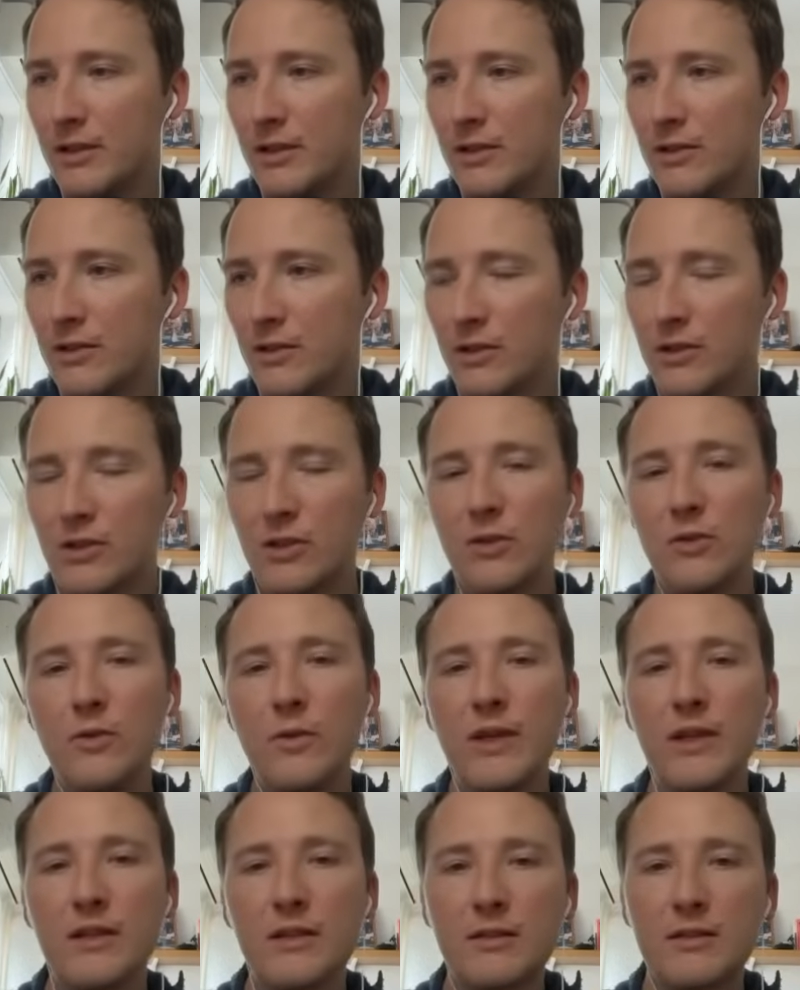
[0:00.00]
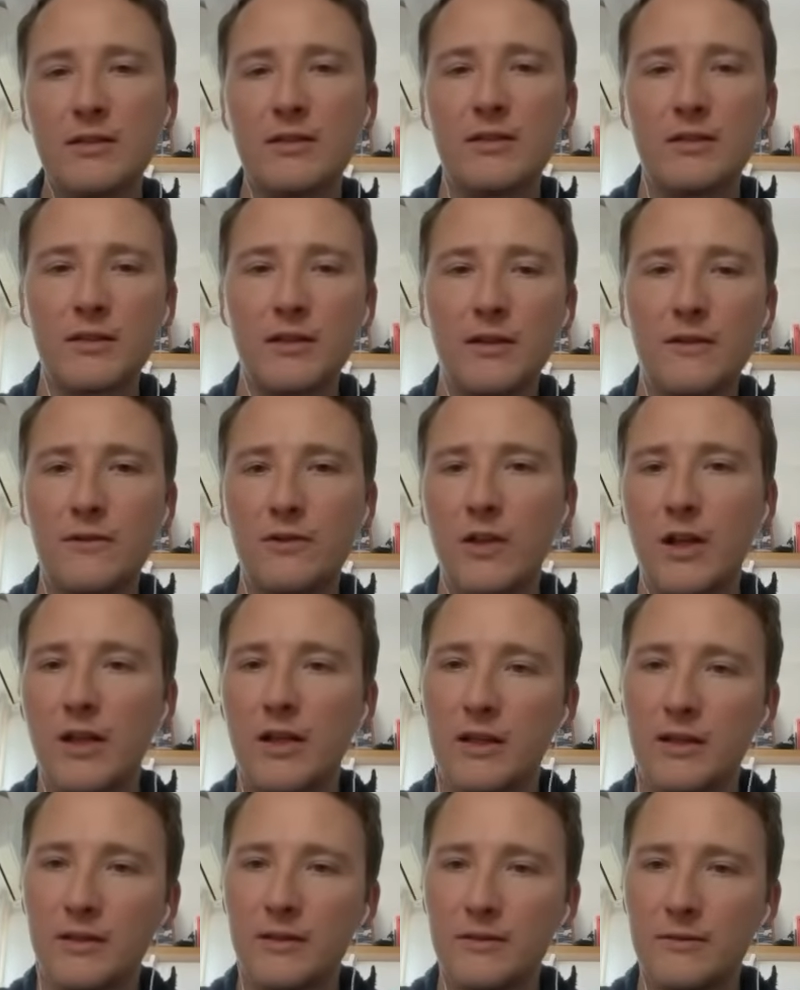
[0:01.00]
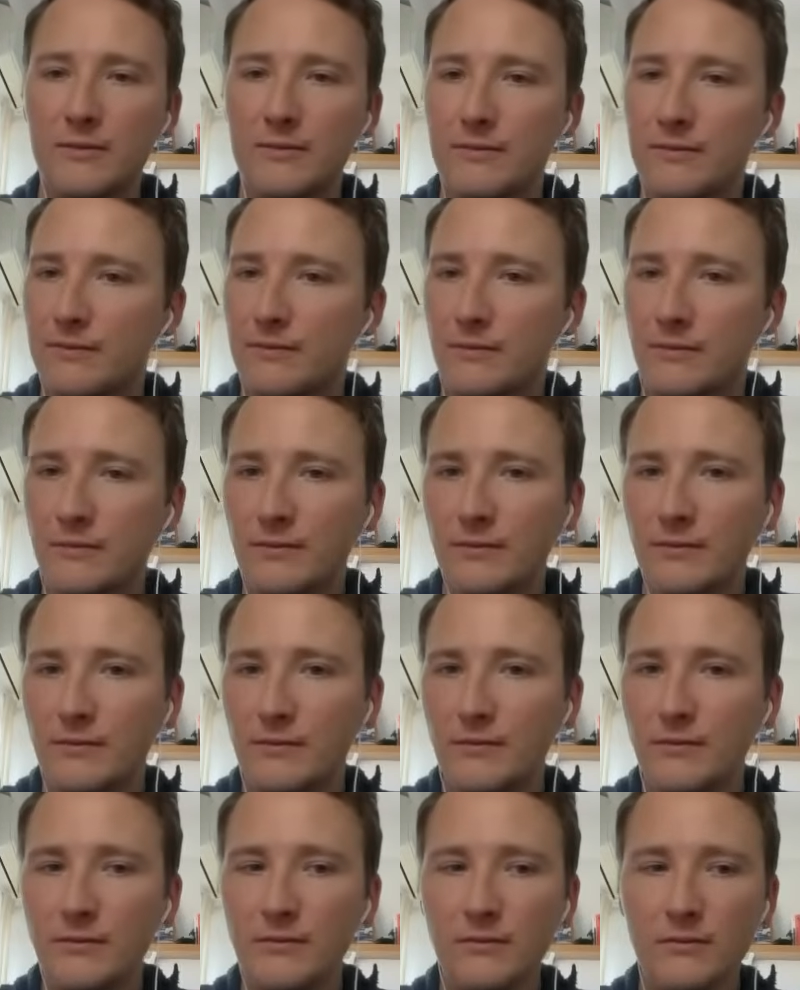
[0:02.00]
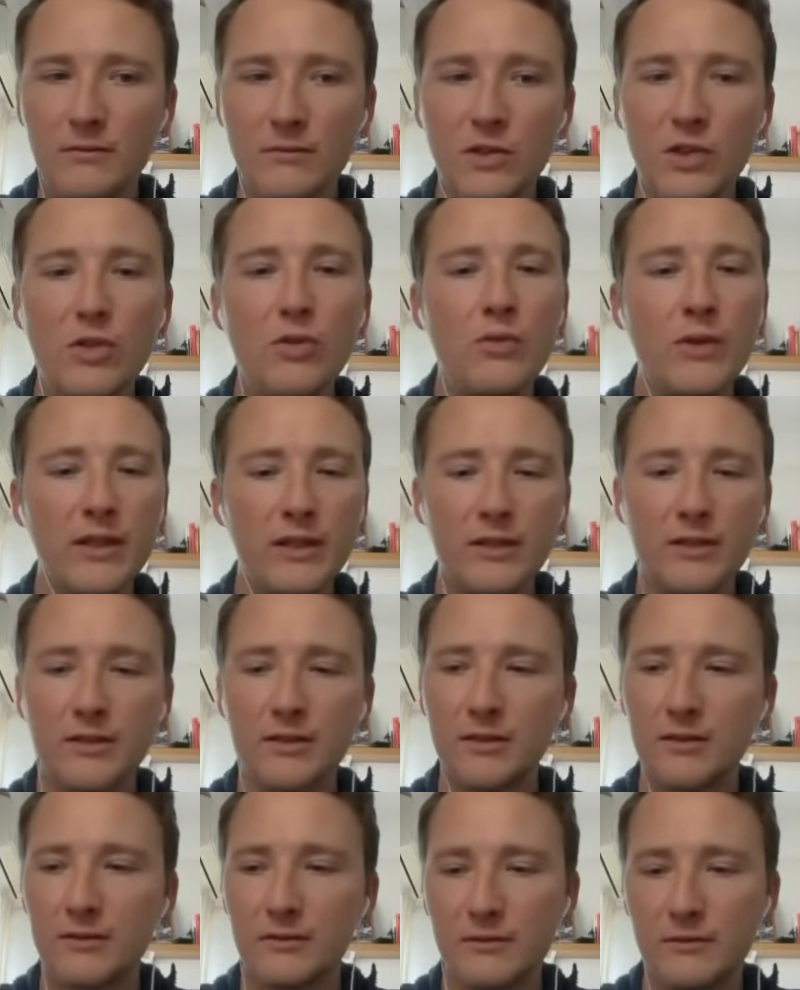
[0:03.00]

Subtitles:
Took 2 weeks of trekking. 2 weeks.